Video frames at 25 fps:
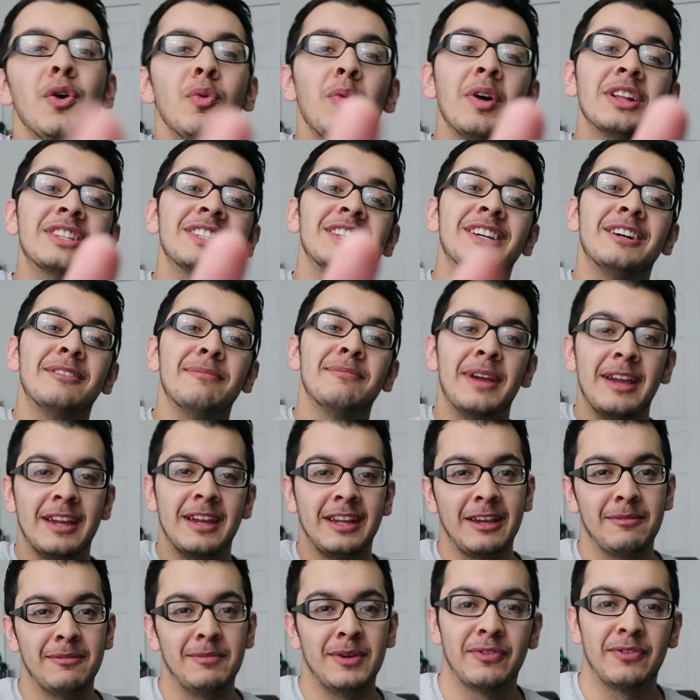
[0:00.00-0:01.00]
What's up,
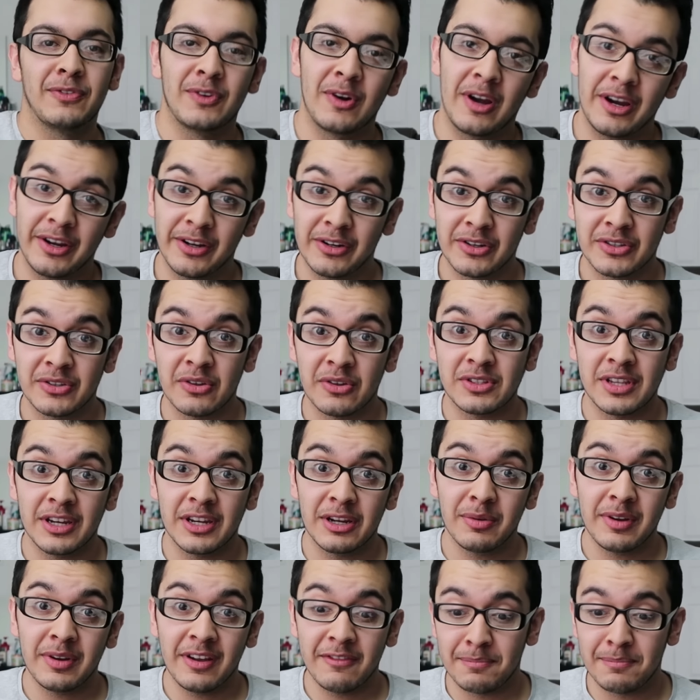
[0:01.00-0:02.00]
A K B Fryer? So
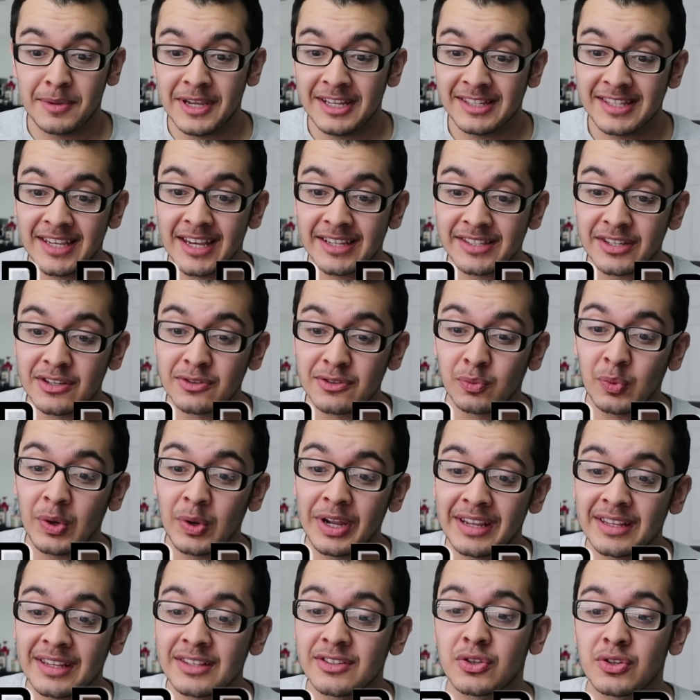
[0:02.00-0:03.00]
today we have B T S's
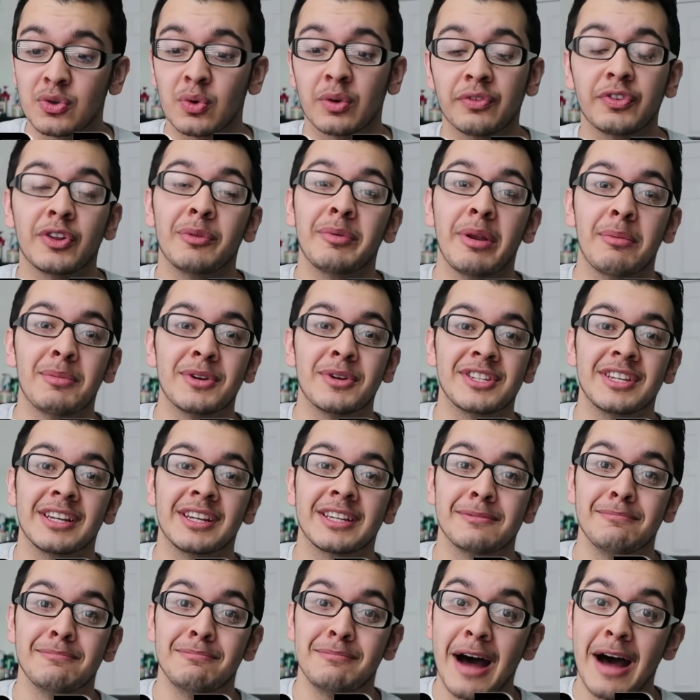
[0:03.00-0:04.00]
Wings, short film number
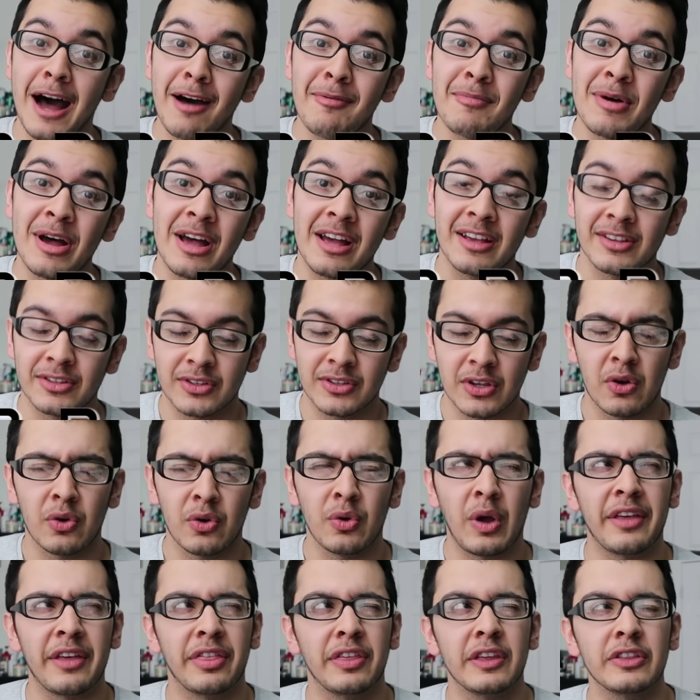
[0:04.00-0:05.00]
six, MAMA.
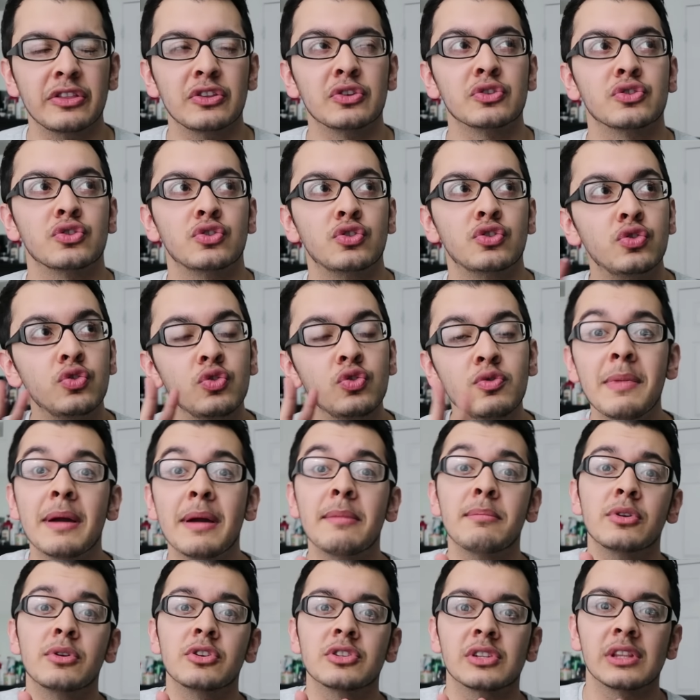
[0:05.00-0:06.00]
So I think there's two
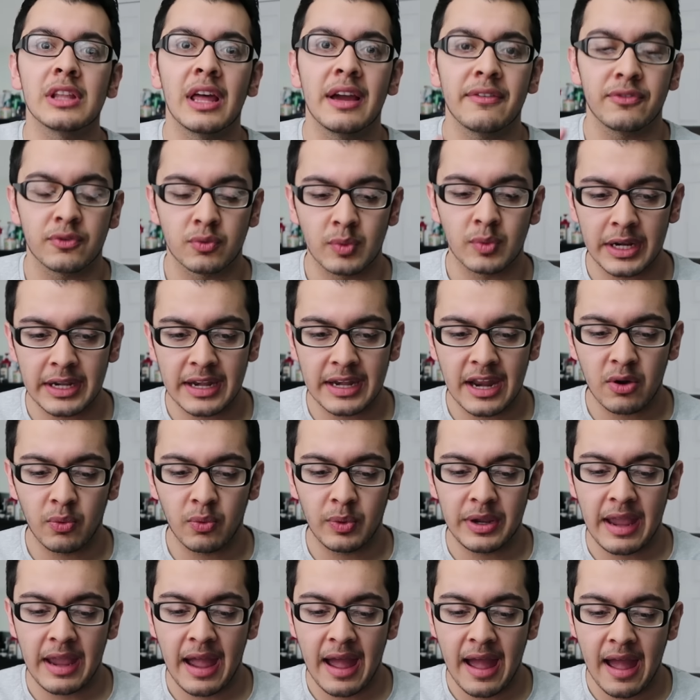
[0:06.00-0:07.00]
members left. Right now
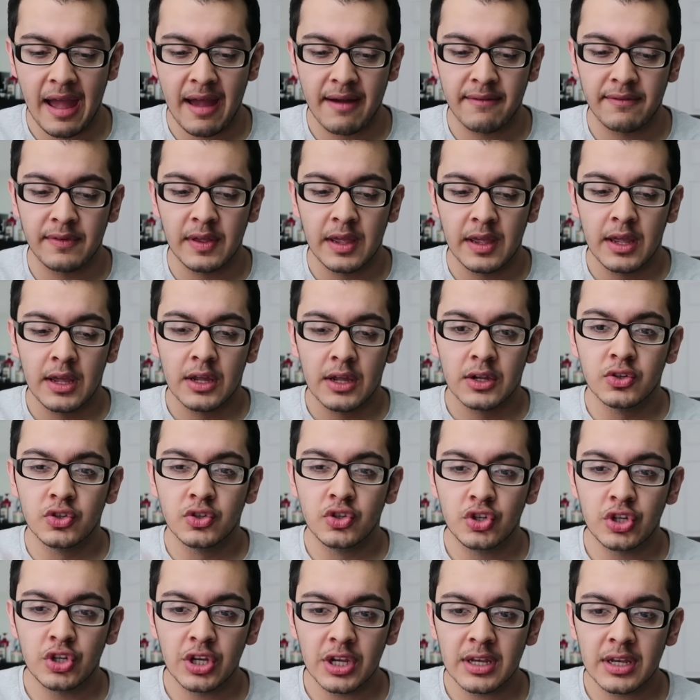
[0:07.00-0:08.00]
we have
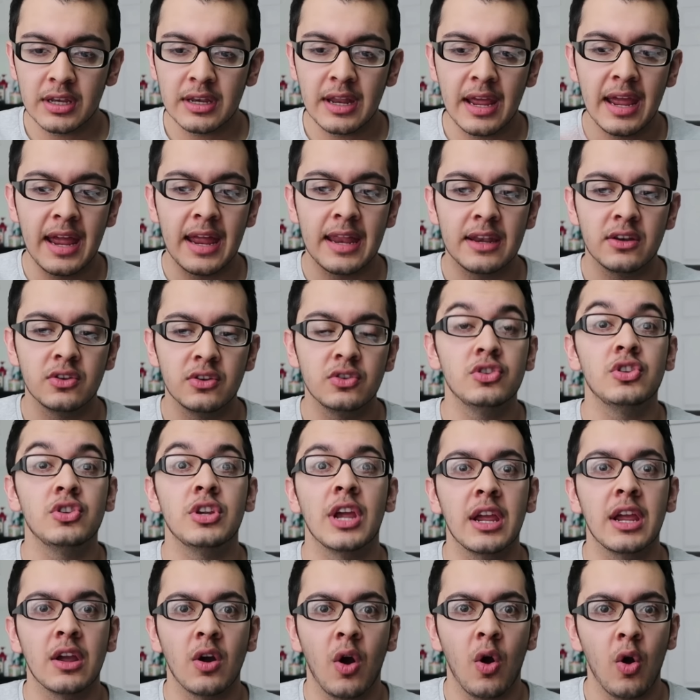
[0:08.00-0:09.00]
Jin and
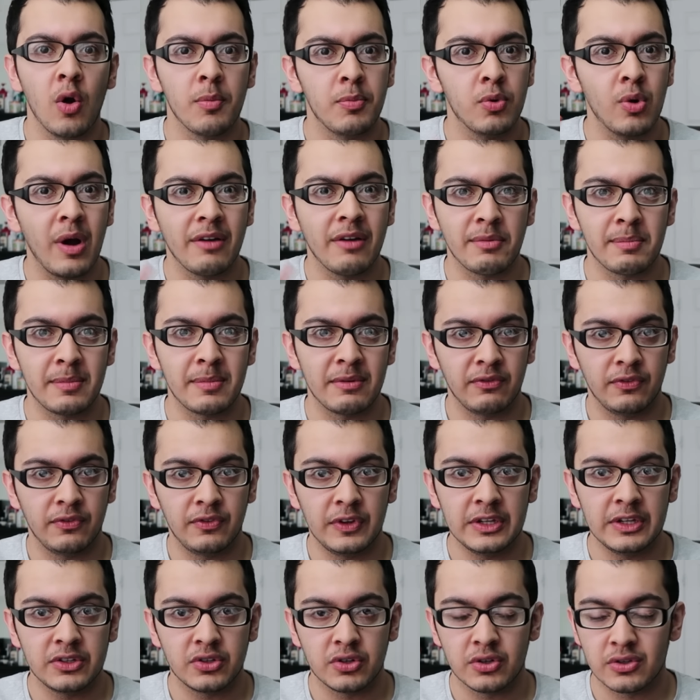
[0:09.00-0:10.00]
J-Hope who haven't been
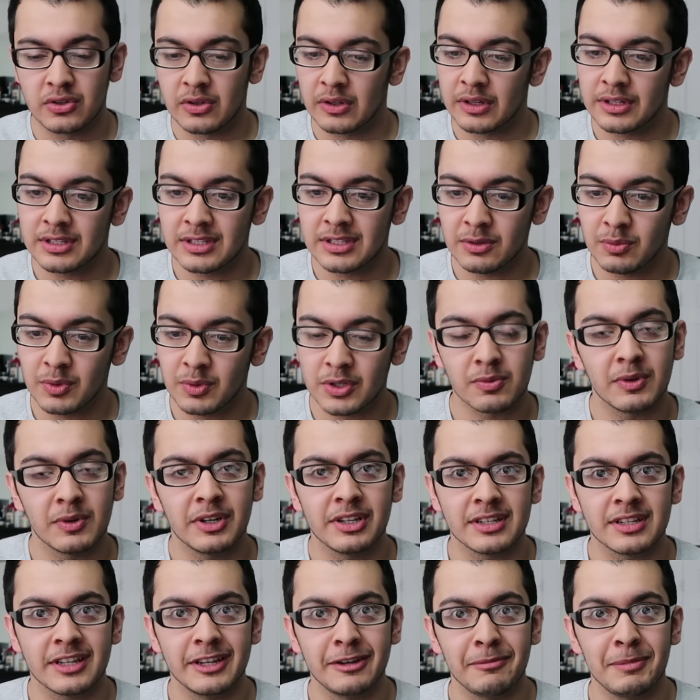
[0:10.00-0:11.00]
featured. So let's see which
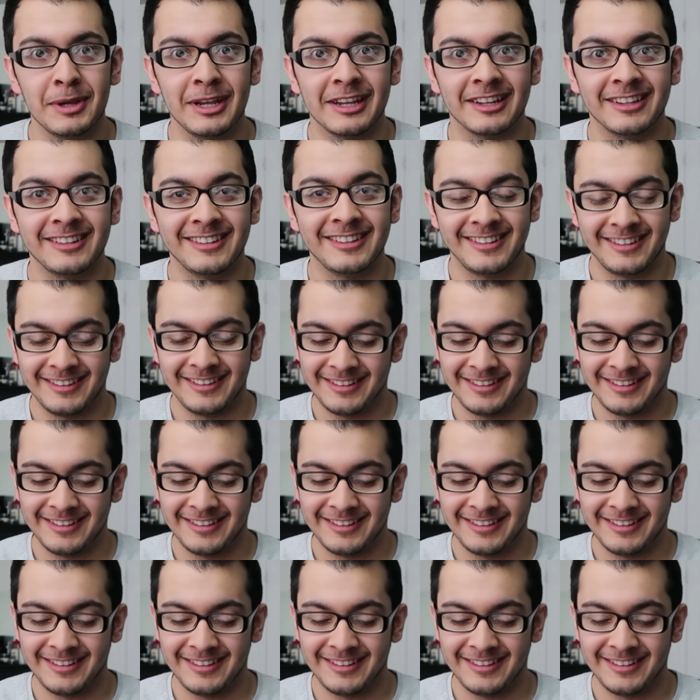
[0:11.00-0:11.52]
one it's gonna be.